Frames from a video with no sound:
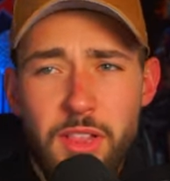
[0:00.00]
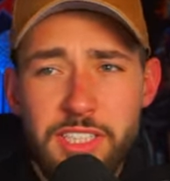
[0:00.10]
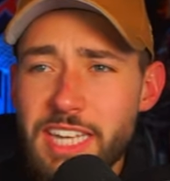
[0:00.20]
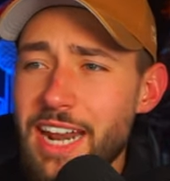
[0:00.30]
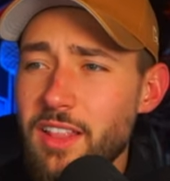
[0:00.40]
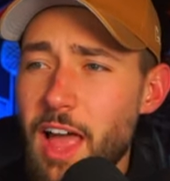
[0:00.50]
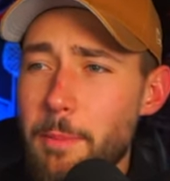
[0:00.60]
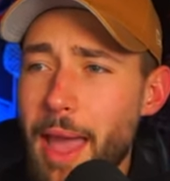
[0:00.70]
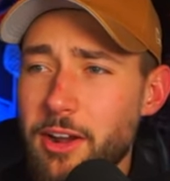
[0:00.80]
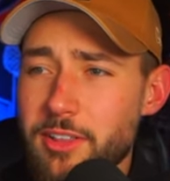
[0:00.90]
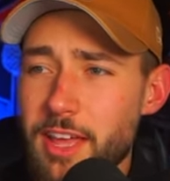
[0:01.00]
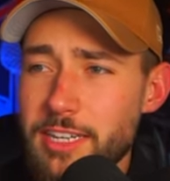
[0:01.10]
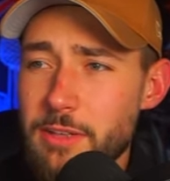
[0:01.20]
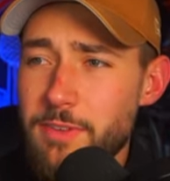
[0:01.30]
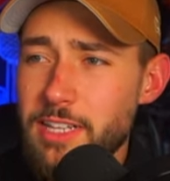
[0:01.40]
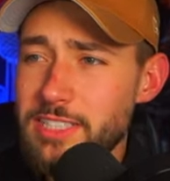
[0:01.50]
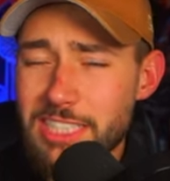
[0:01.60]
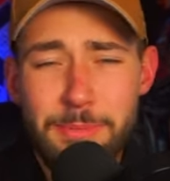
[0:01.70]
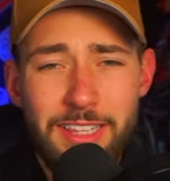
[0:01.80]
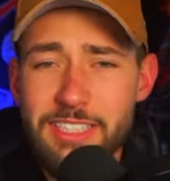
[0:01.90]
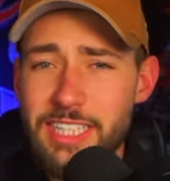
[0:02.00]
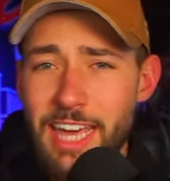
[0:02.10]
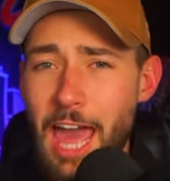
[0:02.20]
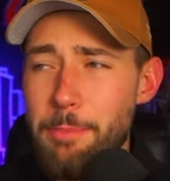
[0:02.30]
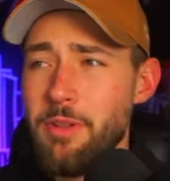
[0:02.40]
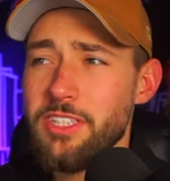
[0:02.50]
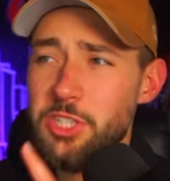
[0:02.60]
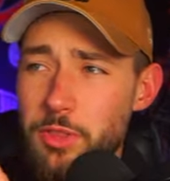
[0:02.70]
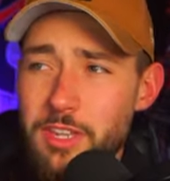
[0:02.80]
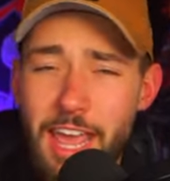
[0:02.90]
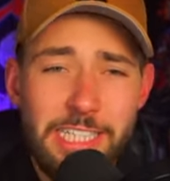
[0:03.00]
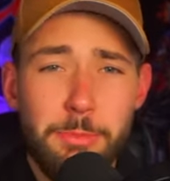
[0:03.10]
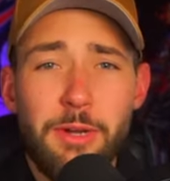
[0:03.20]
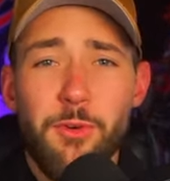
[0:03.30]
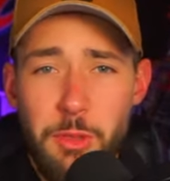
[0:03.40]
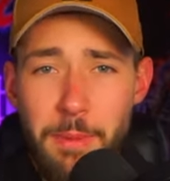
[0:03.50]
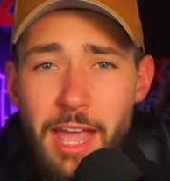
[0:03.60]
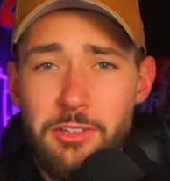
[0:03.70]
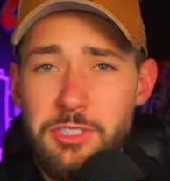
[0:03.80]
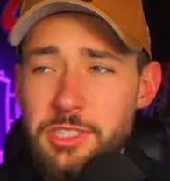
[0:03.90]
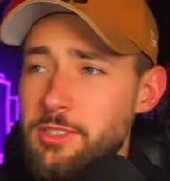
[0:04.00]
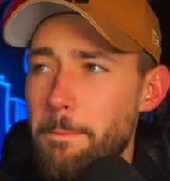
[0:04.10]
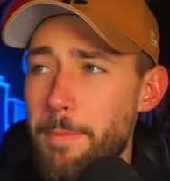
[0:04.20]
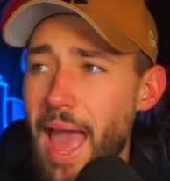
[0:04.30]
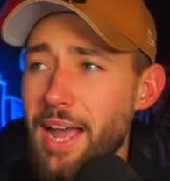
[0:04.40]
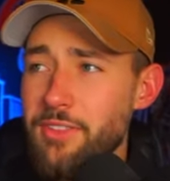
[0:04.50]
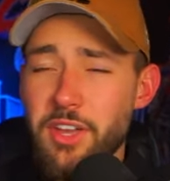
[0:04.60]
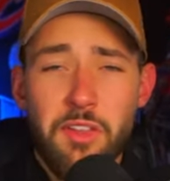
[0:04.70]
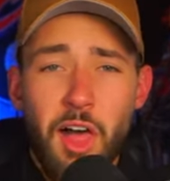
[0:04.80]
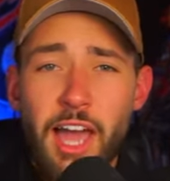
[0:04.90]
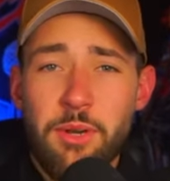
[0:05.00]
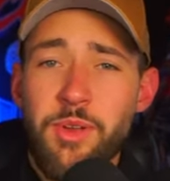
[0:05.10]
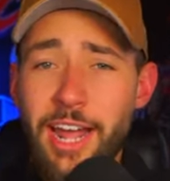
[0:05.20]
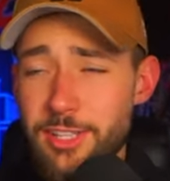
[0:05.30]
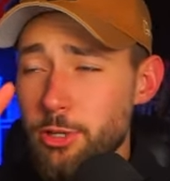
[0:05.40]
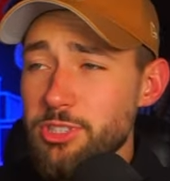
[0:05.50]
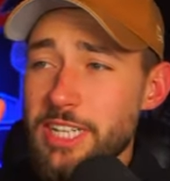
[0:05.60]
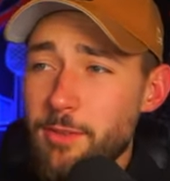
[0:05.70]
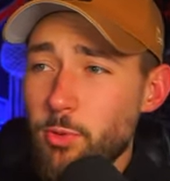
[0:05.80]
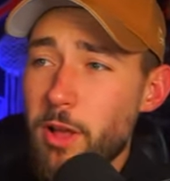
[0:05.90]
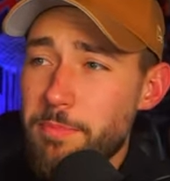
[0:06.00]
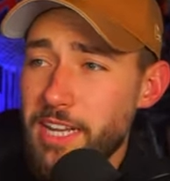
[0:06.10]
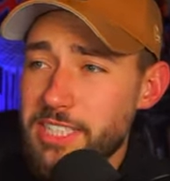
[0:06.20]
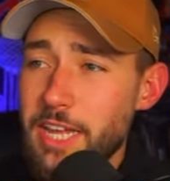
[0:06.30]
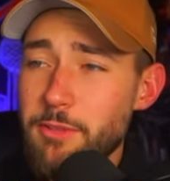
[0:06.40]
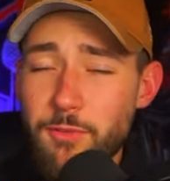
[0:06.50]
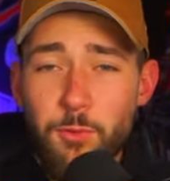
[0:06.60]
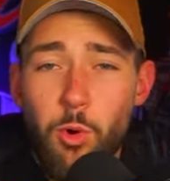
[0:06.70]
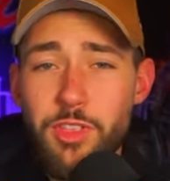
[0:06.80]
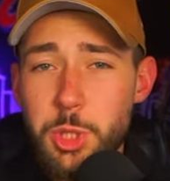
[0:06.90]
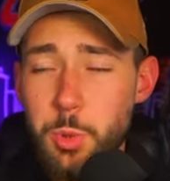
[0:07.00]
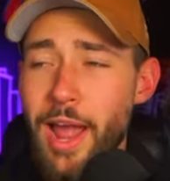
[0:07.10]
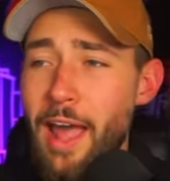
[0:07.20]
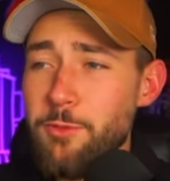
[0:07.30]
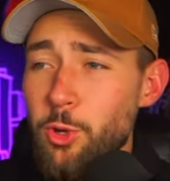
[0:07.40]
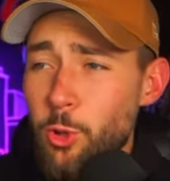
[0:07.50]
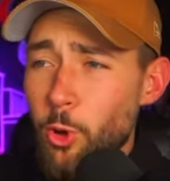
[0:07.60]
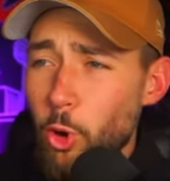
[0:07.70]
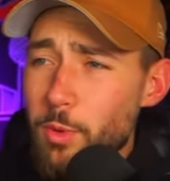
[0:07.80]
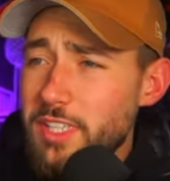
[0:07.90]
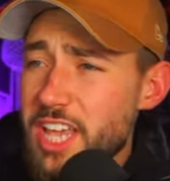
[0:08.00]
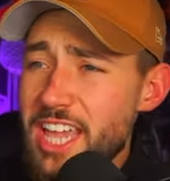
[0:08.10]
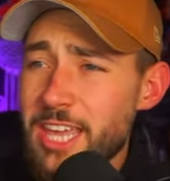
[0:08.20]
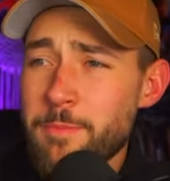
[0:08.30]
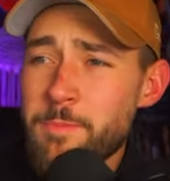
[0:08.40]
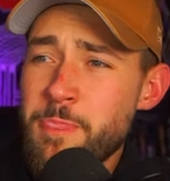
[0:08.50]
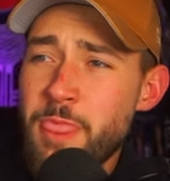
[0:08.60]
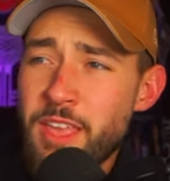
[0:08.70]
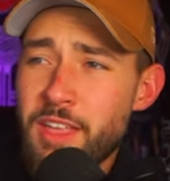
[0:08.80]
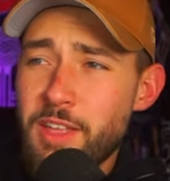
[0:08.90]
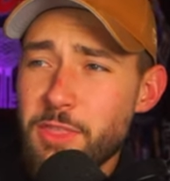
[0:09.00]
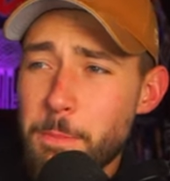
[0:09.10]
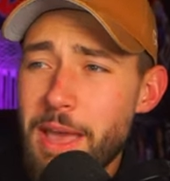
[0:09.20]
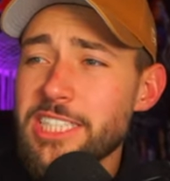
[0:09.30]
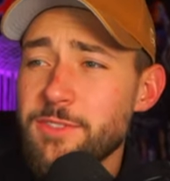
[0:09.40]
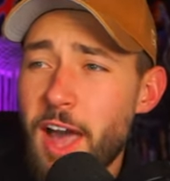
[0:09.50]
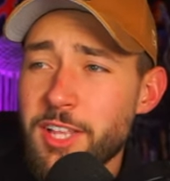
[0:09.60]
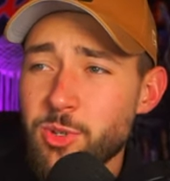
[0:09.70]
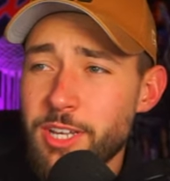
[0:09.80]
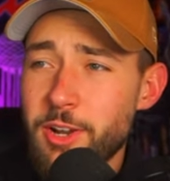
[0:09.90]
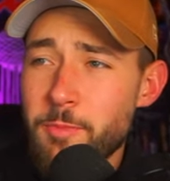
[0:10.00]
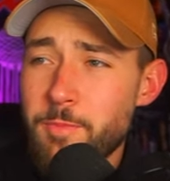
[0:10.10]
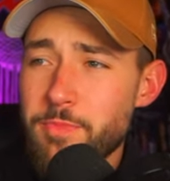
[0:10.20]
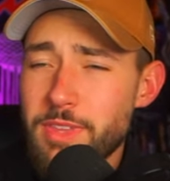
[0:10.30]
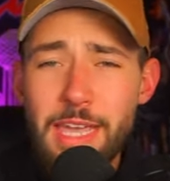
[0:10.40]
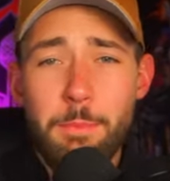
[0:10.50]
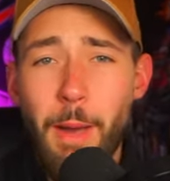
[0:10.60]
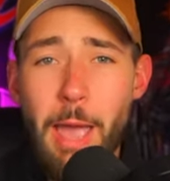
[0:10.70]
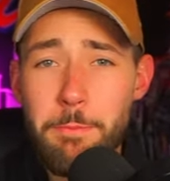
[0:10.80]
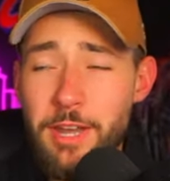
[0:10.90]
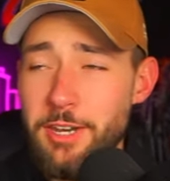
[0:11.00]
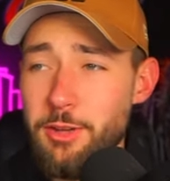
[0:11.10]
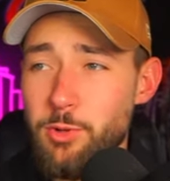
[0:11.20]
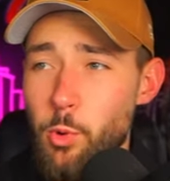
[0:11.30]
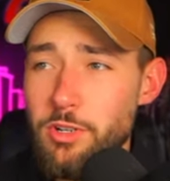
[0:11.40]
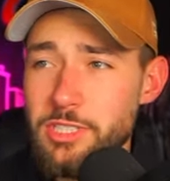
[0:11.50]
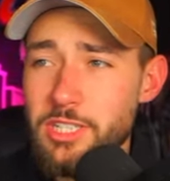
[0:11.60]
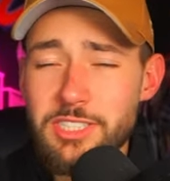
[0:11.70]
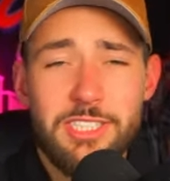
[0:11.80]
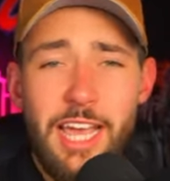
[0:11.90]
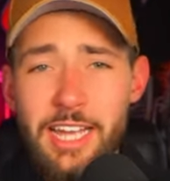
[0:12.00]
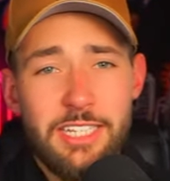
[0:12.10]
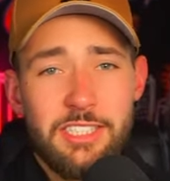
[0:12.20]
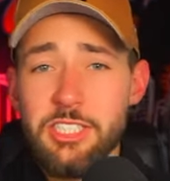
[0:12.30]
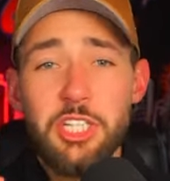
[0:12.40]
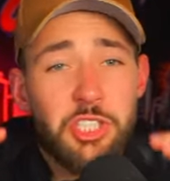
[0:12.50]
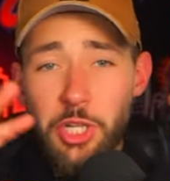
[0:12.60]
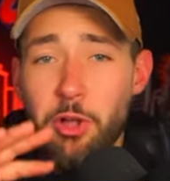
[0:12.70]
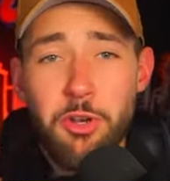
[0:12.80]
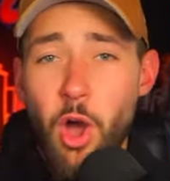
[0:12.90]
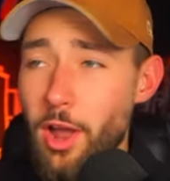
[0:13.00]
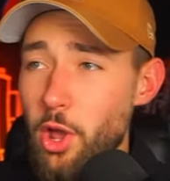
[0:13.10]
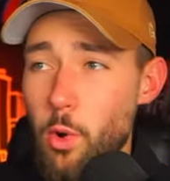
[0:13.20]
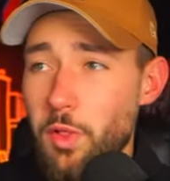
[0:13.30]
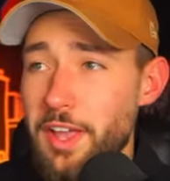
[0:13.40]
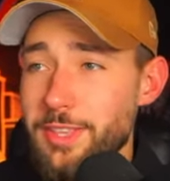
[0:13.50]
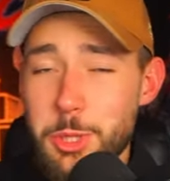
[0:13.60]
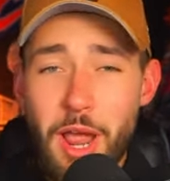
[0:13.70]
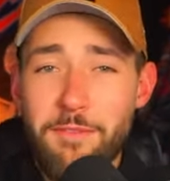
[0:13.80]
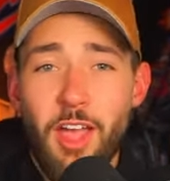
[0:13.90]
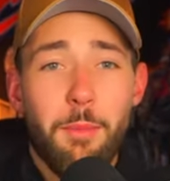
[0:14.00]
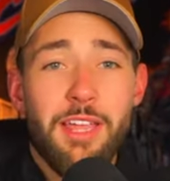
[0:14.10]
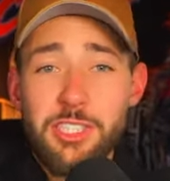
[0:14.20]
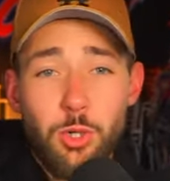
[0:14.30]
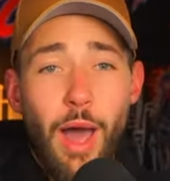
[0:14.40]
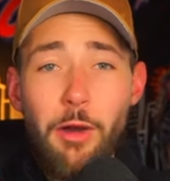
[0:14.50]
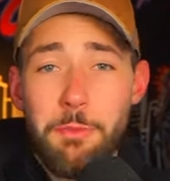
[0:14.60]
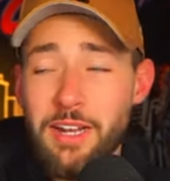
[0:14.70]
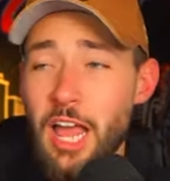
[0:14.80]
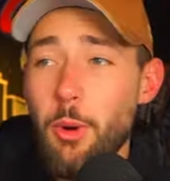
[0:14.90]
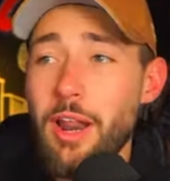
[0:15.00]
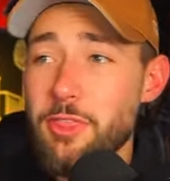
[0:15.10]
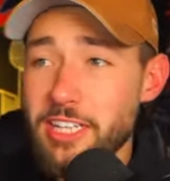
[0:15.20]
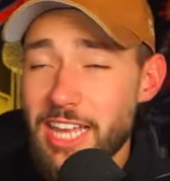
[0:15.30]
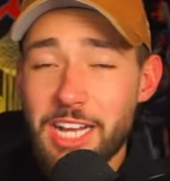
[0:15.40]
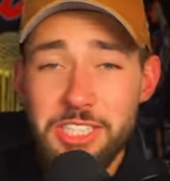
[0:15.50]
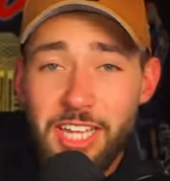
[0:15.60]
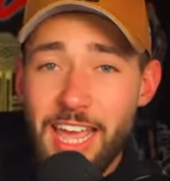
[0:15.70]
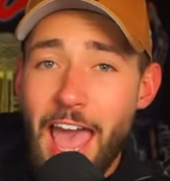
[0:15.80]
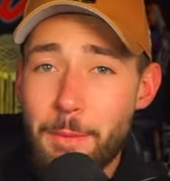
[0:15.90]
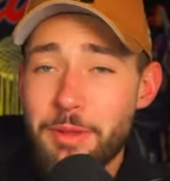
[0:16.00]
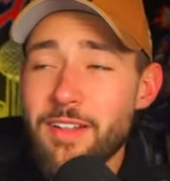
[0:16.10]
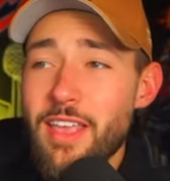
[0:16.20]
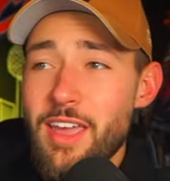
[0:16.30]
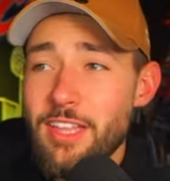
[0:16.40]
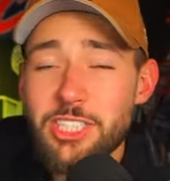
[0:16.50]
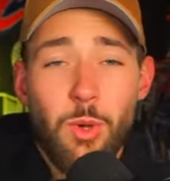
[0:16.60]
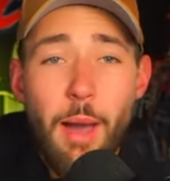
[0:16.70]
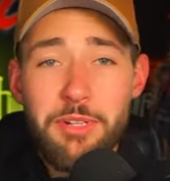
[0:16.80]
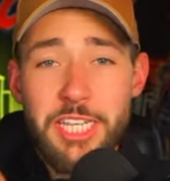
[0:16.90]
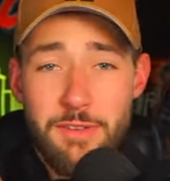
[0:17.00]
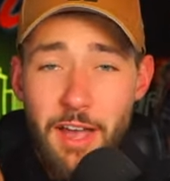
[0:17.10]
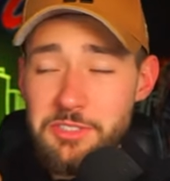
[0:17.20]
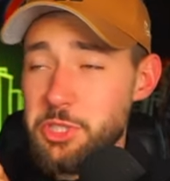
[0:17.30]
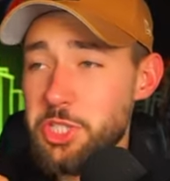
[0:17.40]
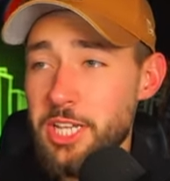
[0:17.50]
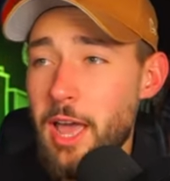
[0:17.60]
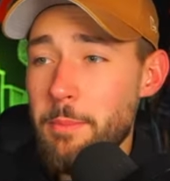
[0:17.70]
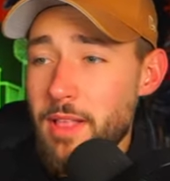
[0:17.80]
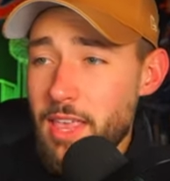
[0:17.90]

Let's add a linebacker to that defense. Let's make this thing happen. Let's the next pick for the Bengals. Back on the clock, and we got 2 7th-round picks left for the draft. Who we taking? The best value here, in my opinion, of course, because today, just so y'all know, I know we're late in the draft now, but it's who I would pick, not what I think is actually going to happen. This is who I would take if I was a GM.